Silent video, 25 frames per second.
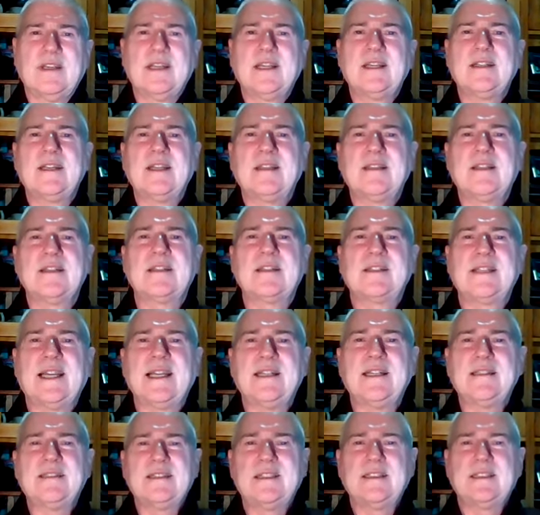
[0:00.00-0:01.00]
And other
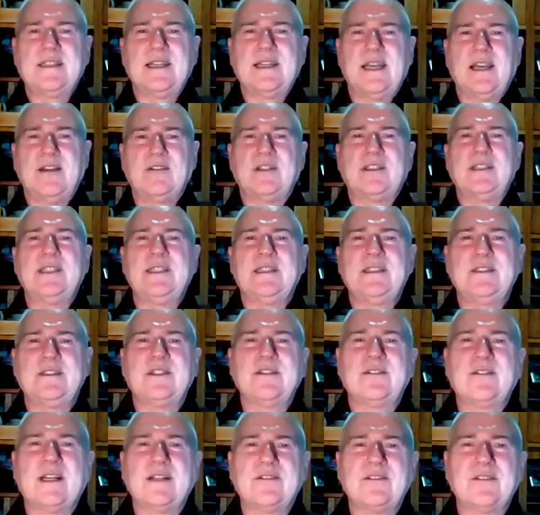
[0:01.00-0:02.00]
states and counties
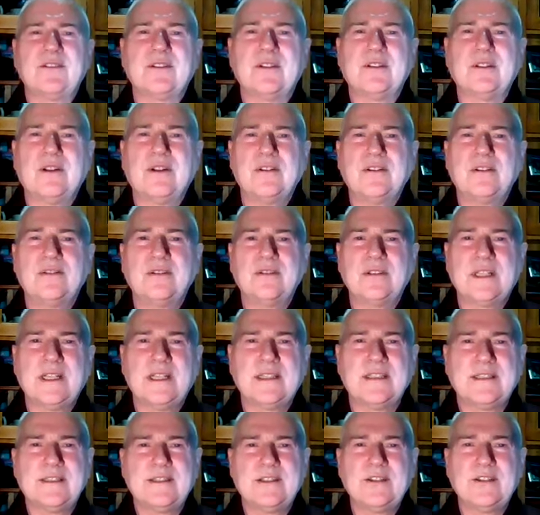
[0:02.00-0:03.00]
throughout your whole
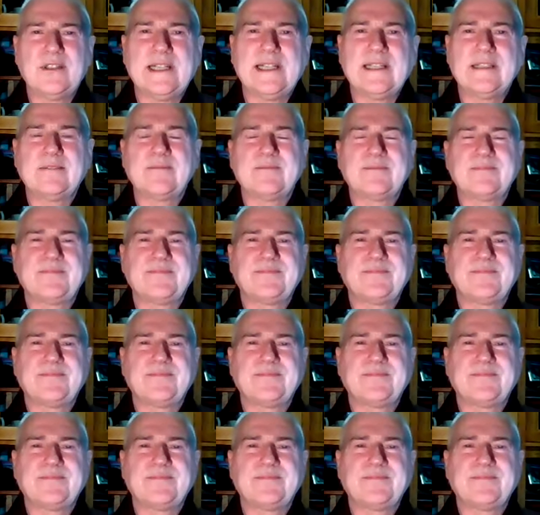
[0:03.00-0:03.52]
country,